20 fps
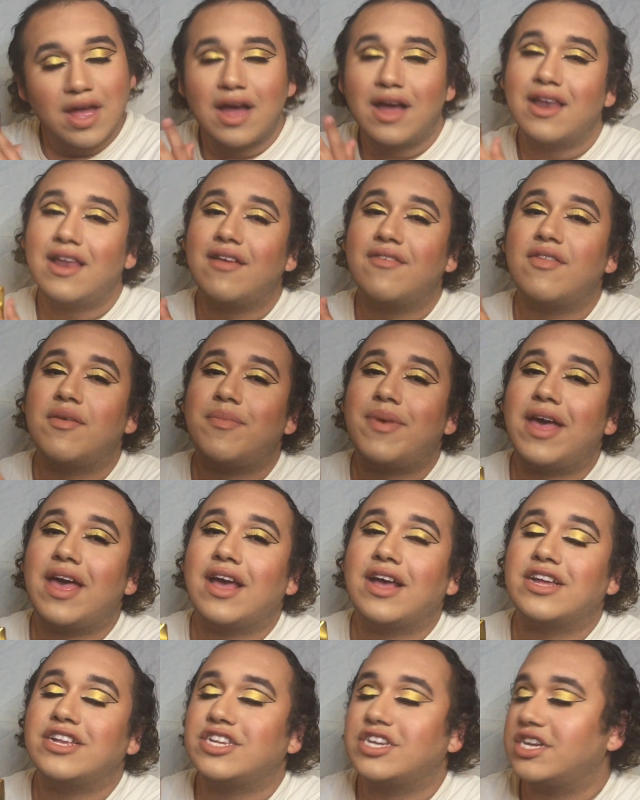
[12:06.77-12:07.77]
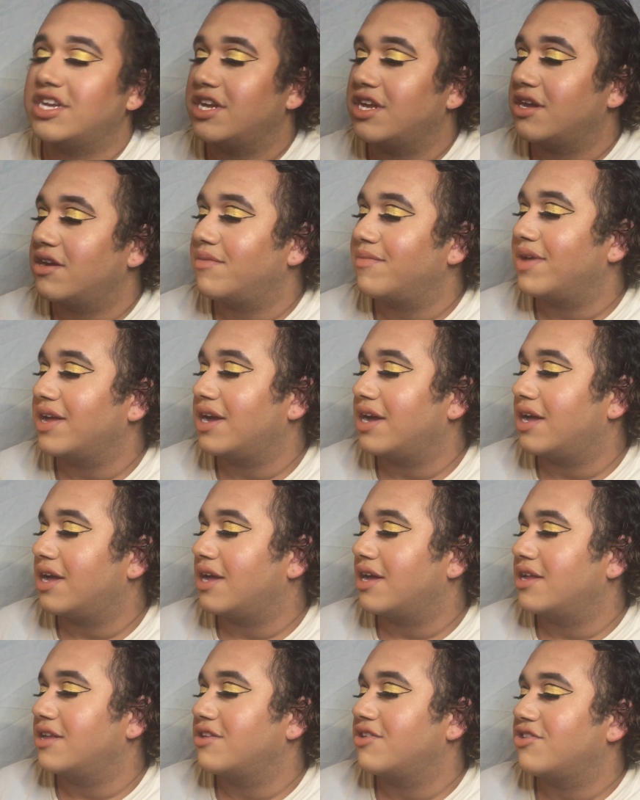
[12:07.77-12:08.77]
I love the packaging. Oh my
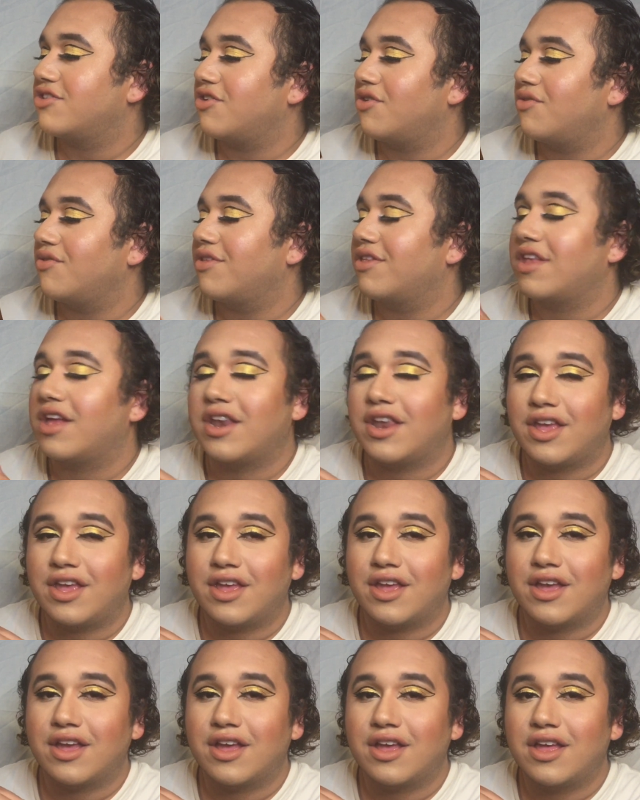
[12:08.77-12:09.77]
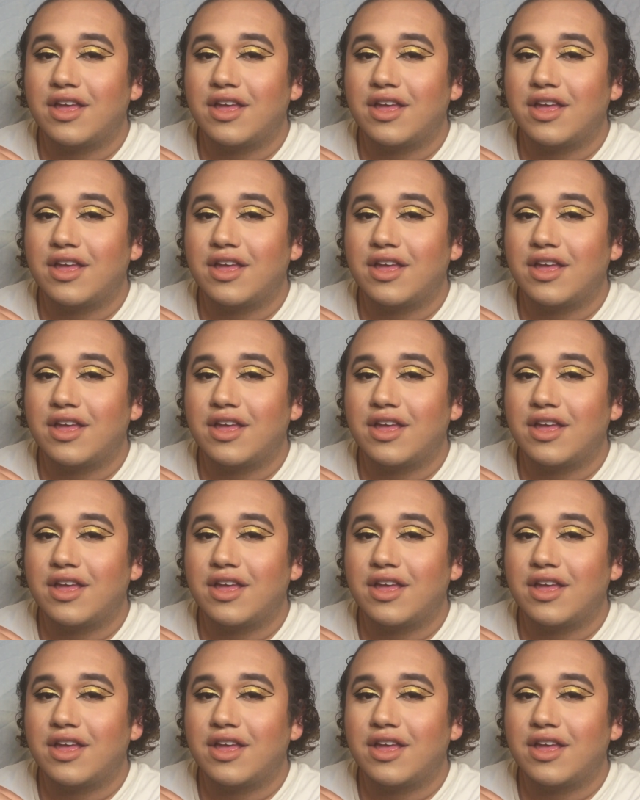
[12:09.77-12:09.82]
god, it's so stunning.